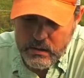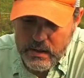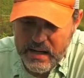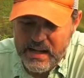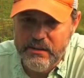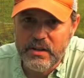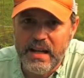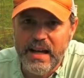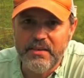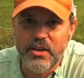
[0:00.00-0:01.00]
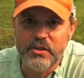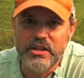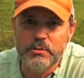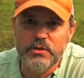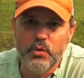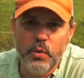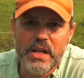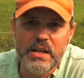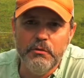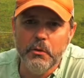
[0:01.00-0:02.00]
and even I, thought this was a
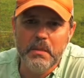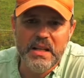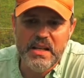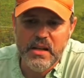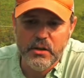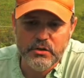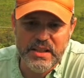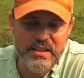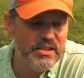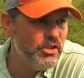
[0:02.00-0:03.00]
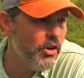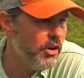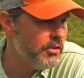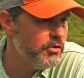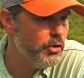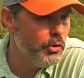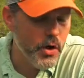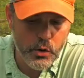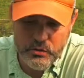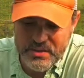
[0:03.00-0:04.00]
weed for many years, and this garden
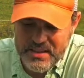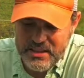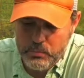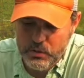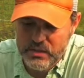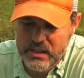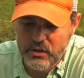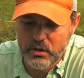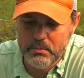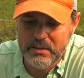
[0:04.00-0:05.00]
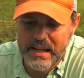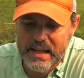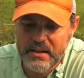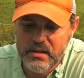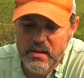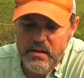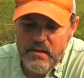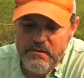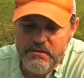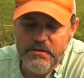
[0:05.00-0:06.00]
grows this particular plant
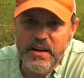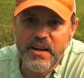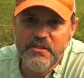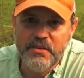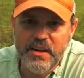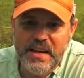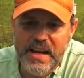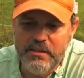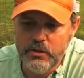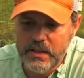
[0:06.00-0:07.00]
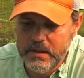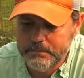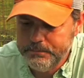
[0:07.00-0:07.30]
very, very heavily.